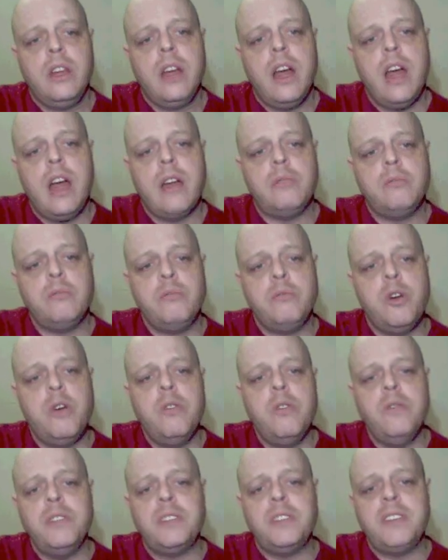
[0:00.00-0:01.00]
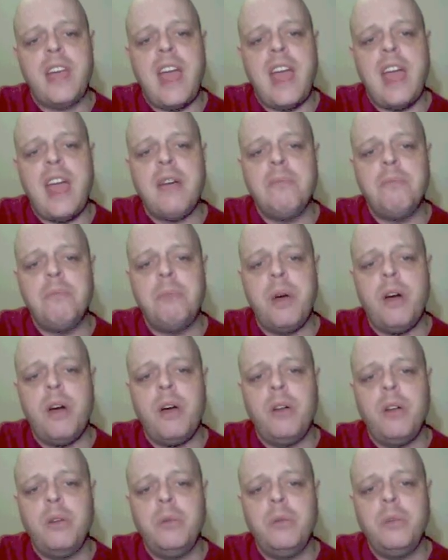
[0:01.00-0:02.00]
I'd move the
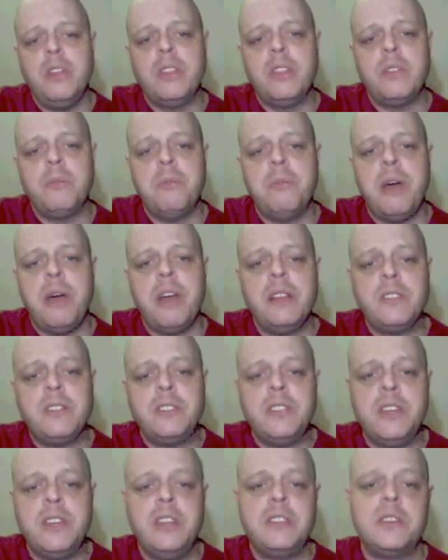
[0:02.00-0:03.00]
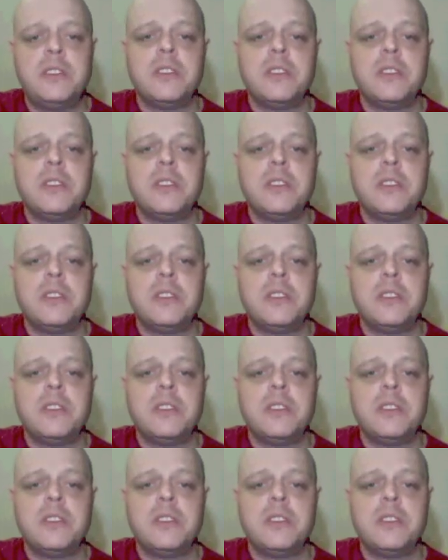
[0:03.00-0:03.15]
tampon with my teeth,